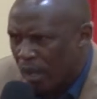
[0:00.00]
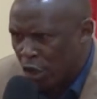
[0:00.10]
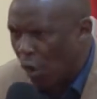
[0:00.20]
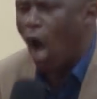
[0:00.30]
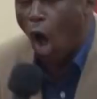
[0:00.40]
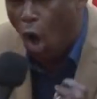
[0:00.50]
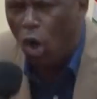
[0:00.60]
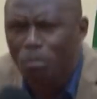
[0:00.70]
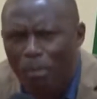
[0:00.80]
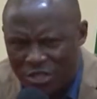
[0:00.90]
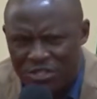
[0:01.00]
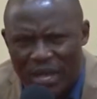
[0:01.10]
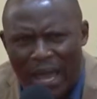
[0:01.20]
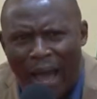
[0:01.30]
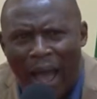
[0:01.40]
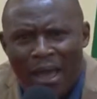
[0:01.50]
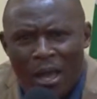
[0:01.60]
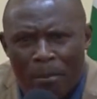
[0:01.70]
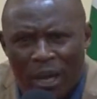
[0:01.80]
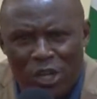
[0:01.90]
You are almost there,
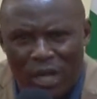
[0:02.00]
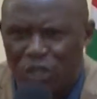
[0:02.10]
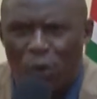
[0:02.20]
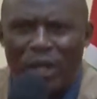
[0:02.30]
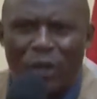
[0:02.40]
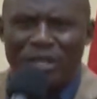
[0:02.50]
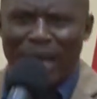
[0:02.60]
but yet you are not